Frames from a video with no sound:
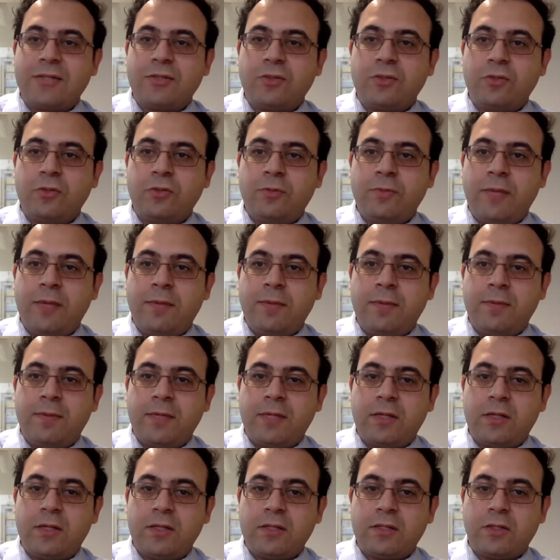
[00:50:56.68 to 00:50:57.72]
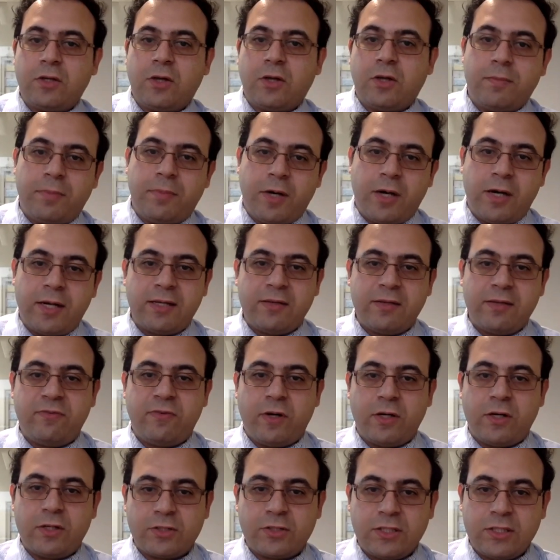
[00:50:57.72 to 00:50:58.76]
to do maybe because our body
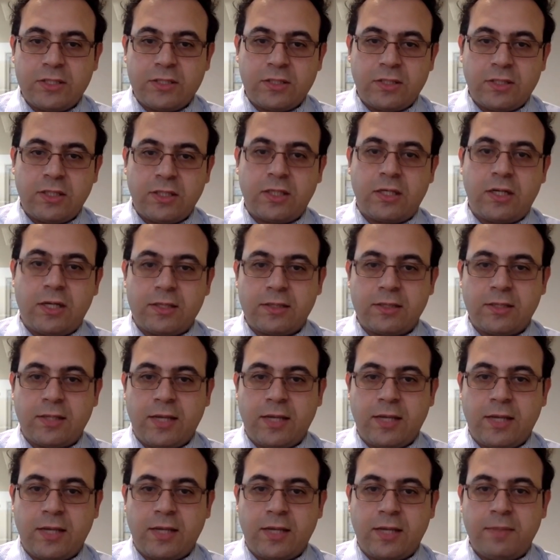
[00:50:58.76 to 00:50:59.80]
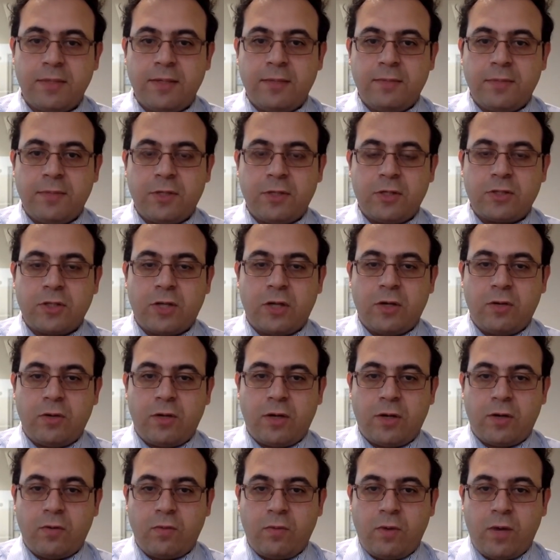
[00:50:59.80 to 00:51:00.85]
functions on a cut time, because our,
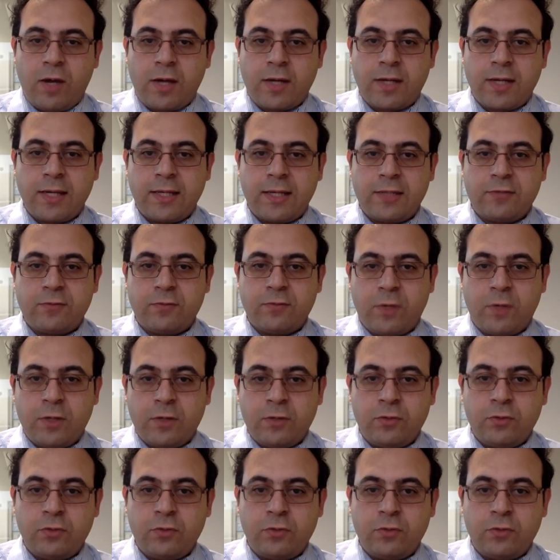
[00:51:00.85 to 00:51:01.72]
our walking is one,